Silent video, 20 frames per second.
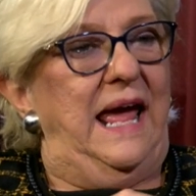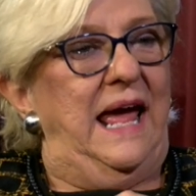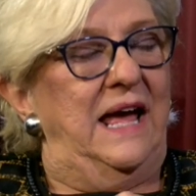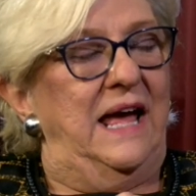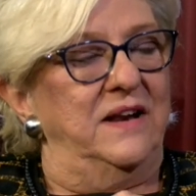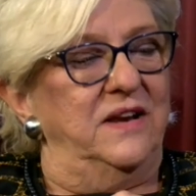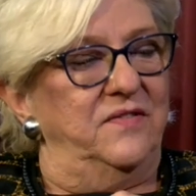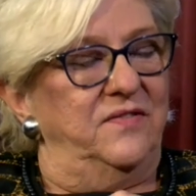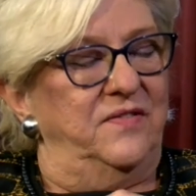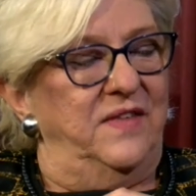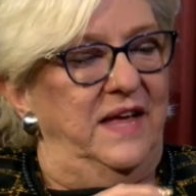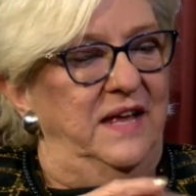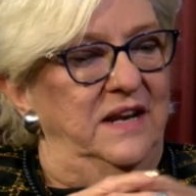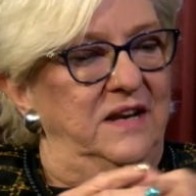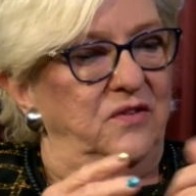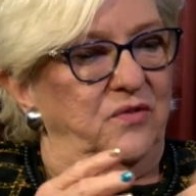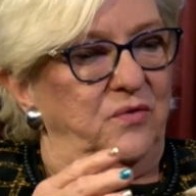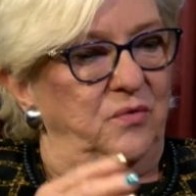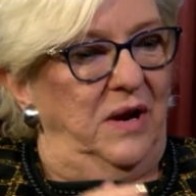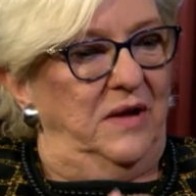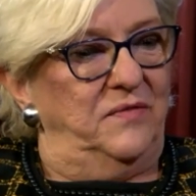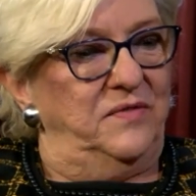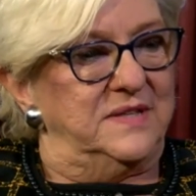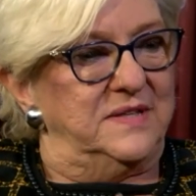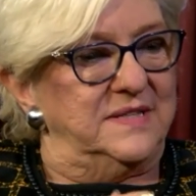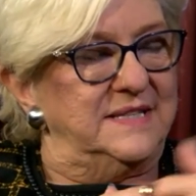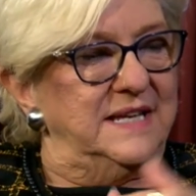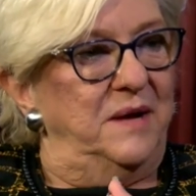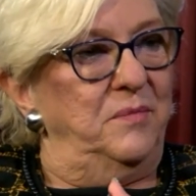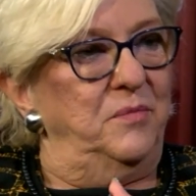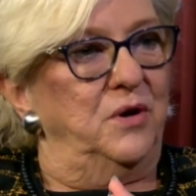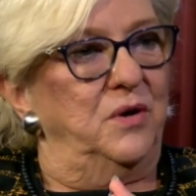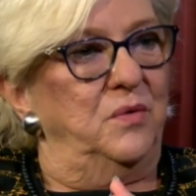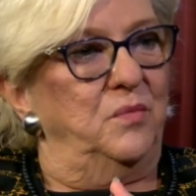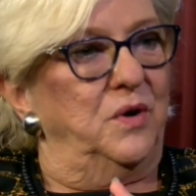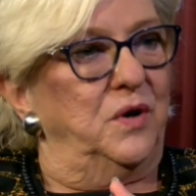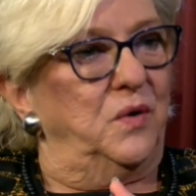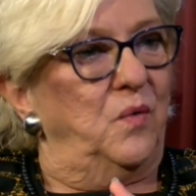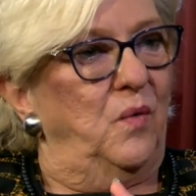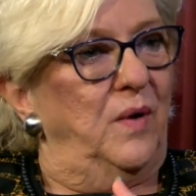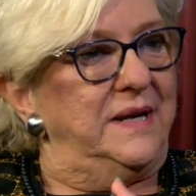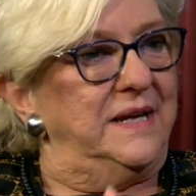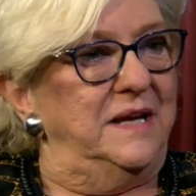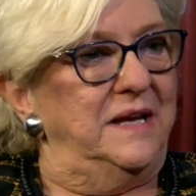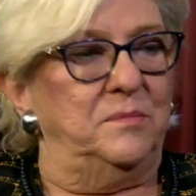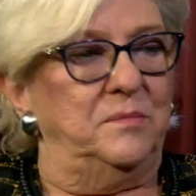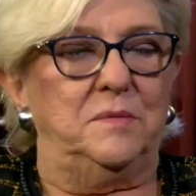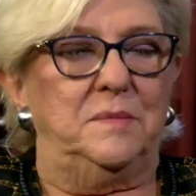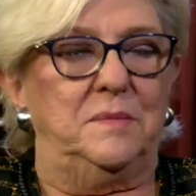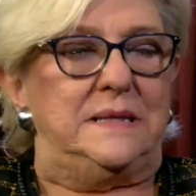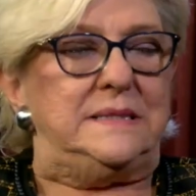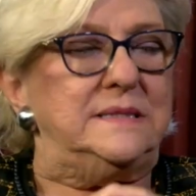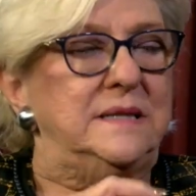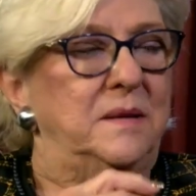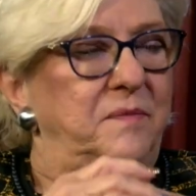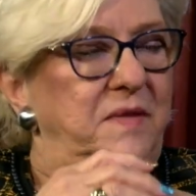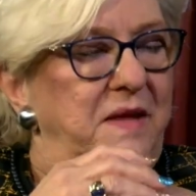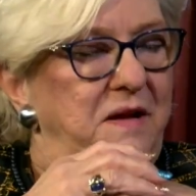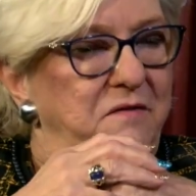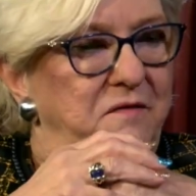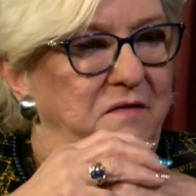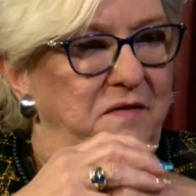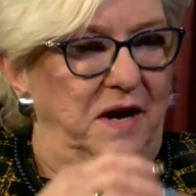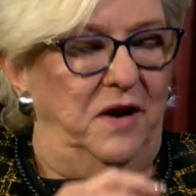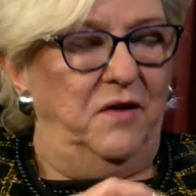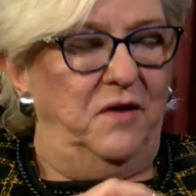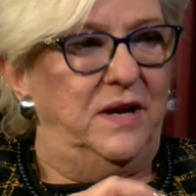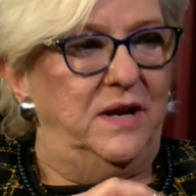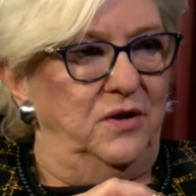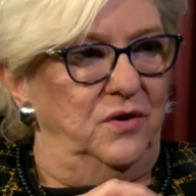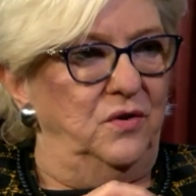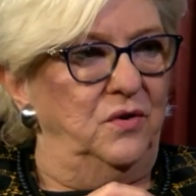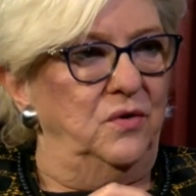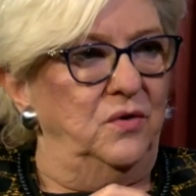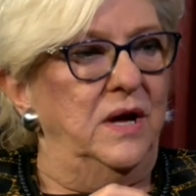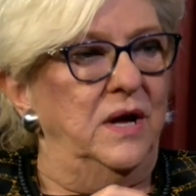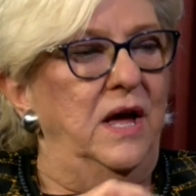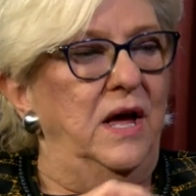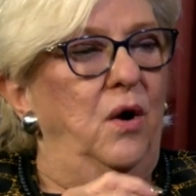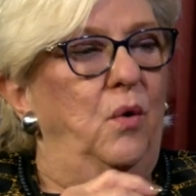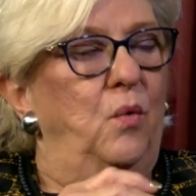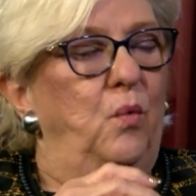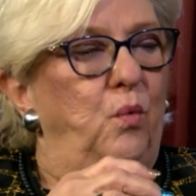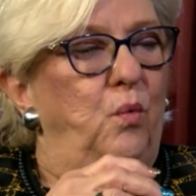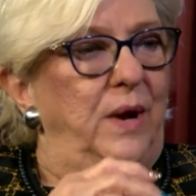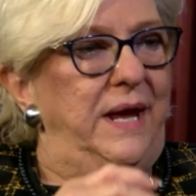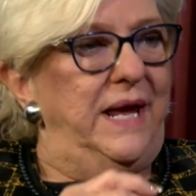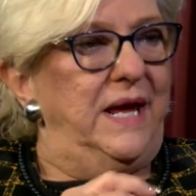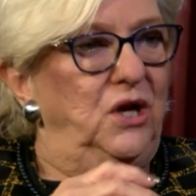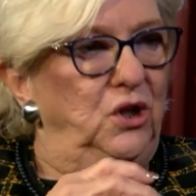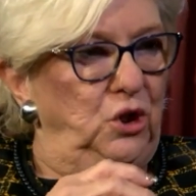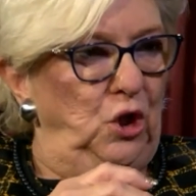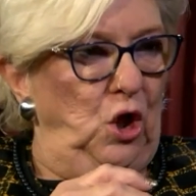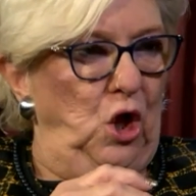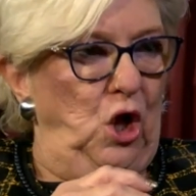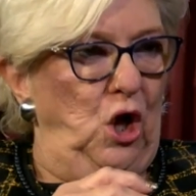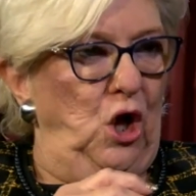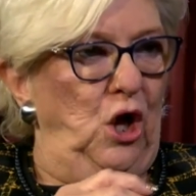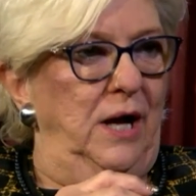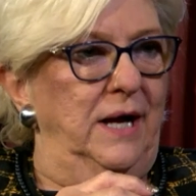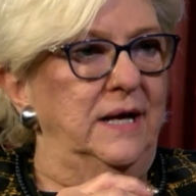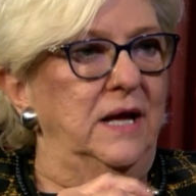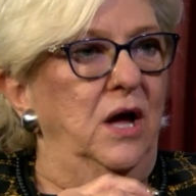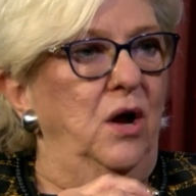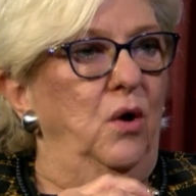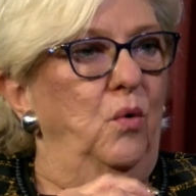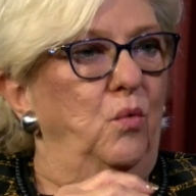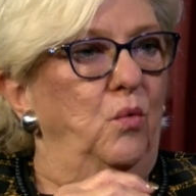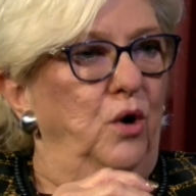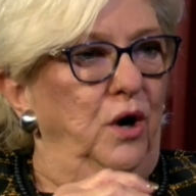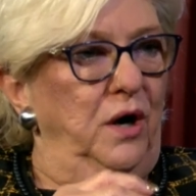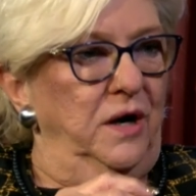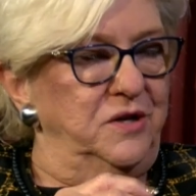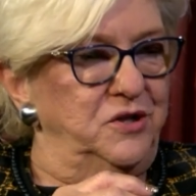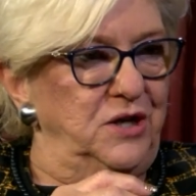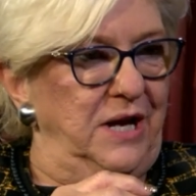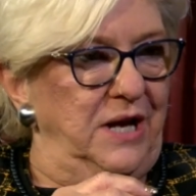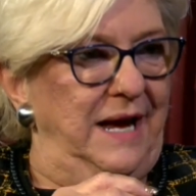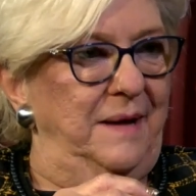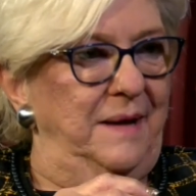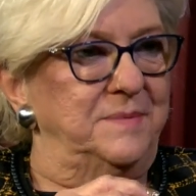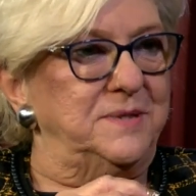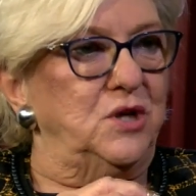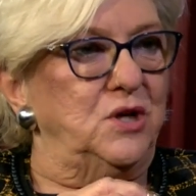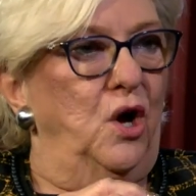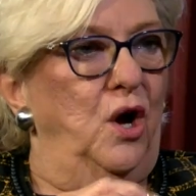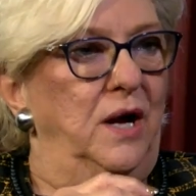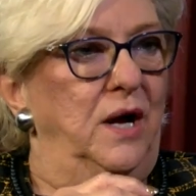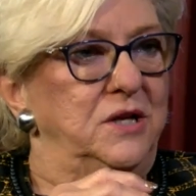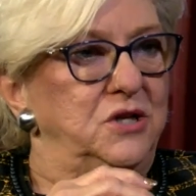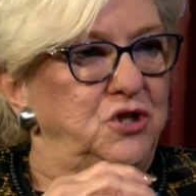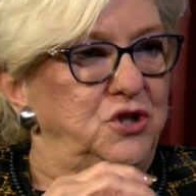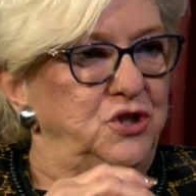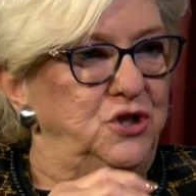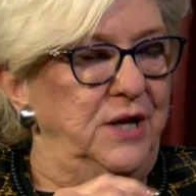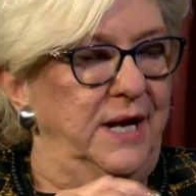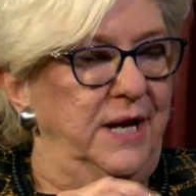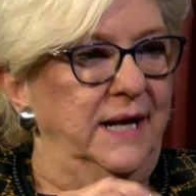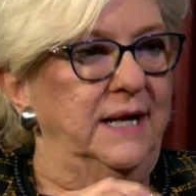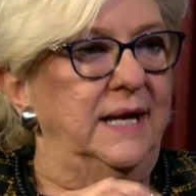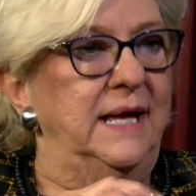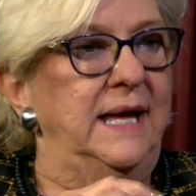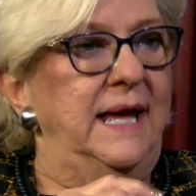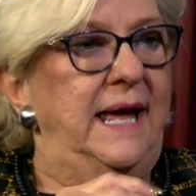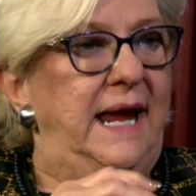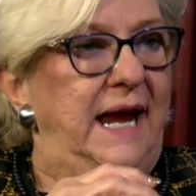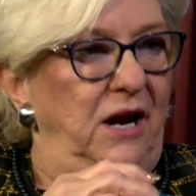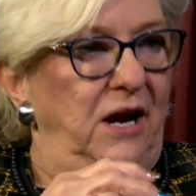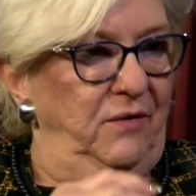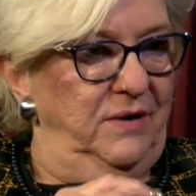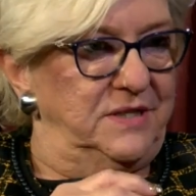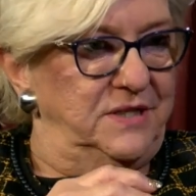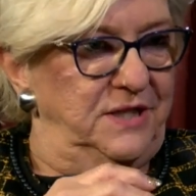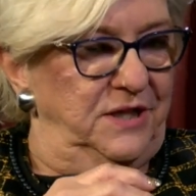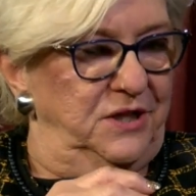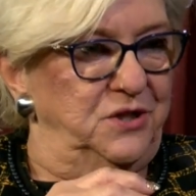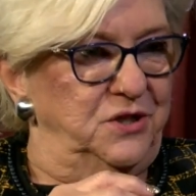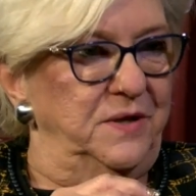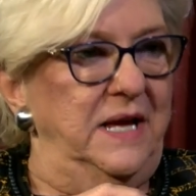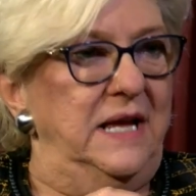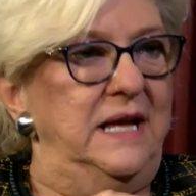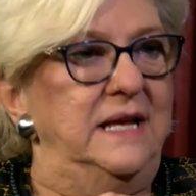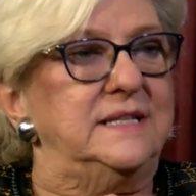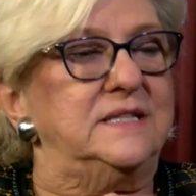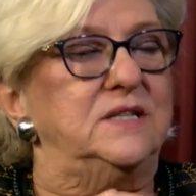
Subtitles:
And then throughout the summer, we're going to implement something very new, week-long workshops on Czech heritage.